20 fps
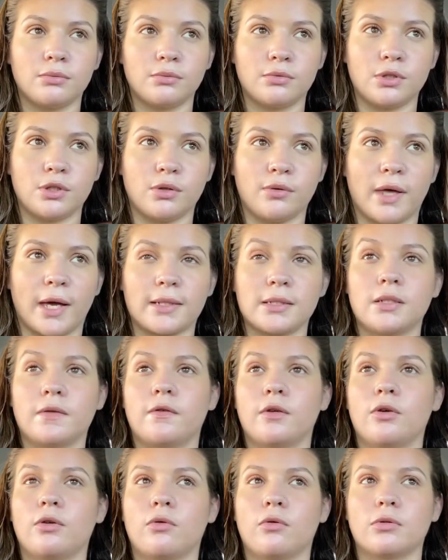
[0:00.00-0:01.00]
do that if
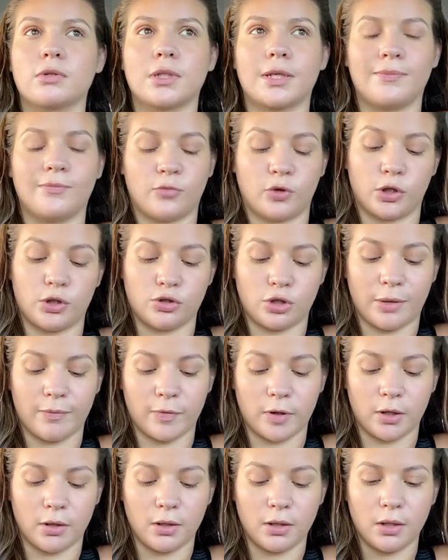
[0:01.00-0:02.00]
you go to Ulta or you shop
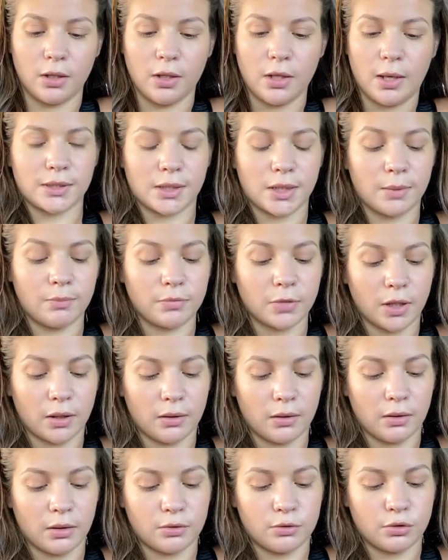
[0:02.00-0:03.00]
there. Next up,
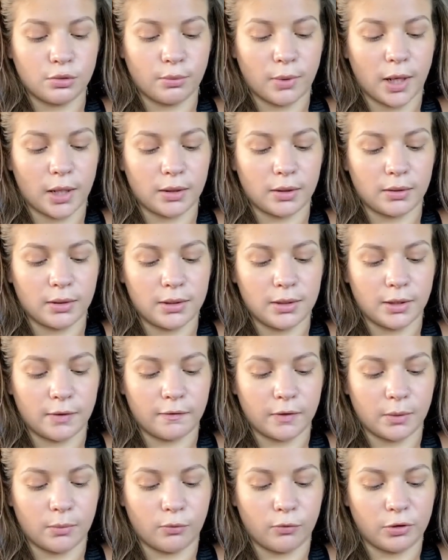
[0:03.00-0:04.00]
the Dramatically
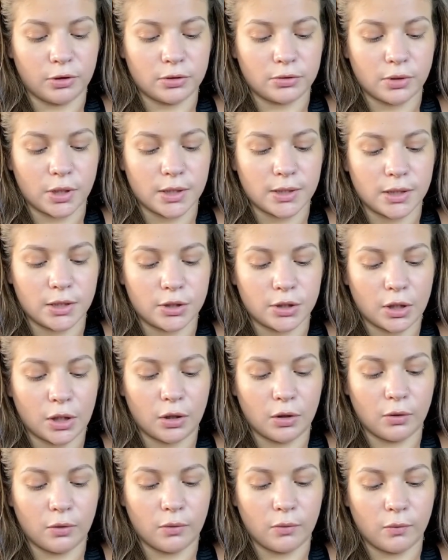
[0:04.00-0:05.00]
Different Moisturizing
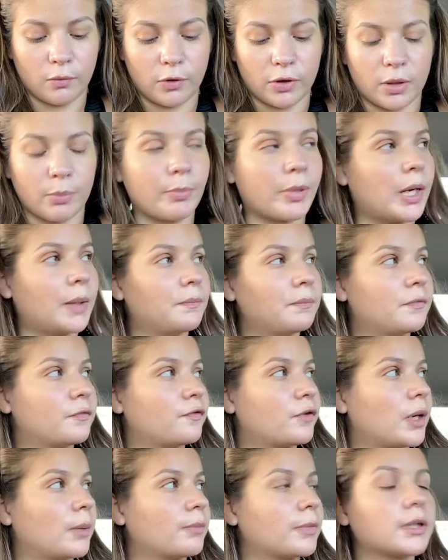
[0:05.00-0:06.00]
Gel with a Pump
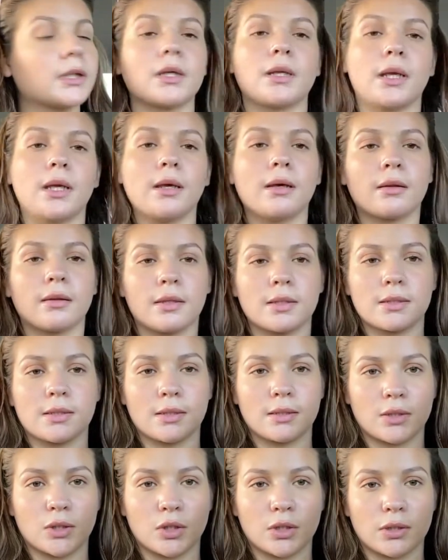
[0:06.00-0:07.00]
from Clinique. This
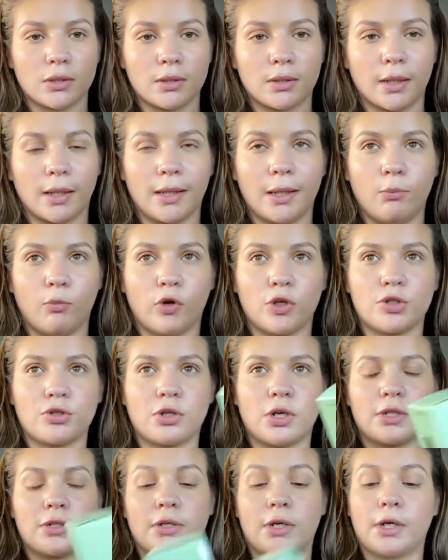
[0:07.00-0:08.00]
is just the daily
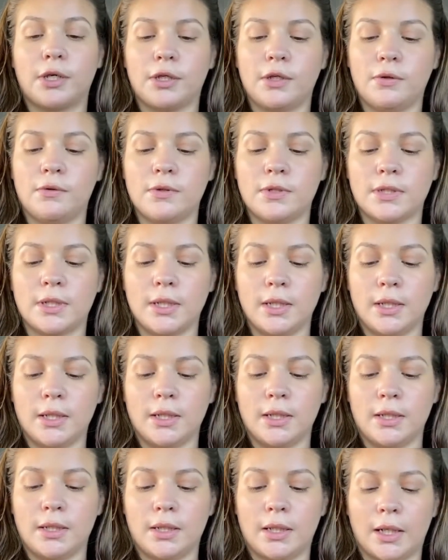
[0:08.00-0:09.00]
moisturizer I use,
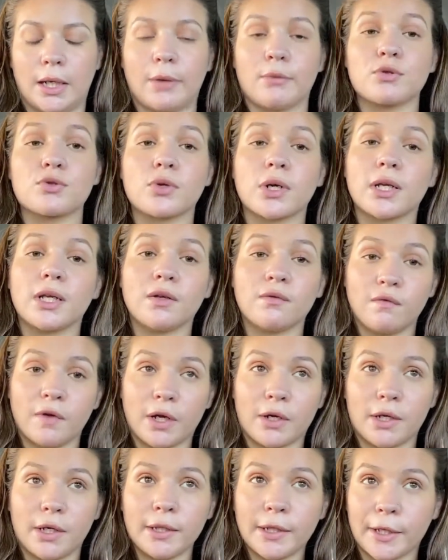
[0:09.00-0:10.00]
and I was running
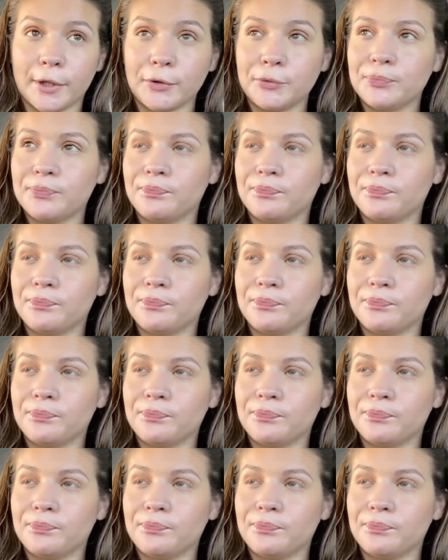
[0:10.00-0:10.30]
very low,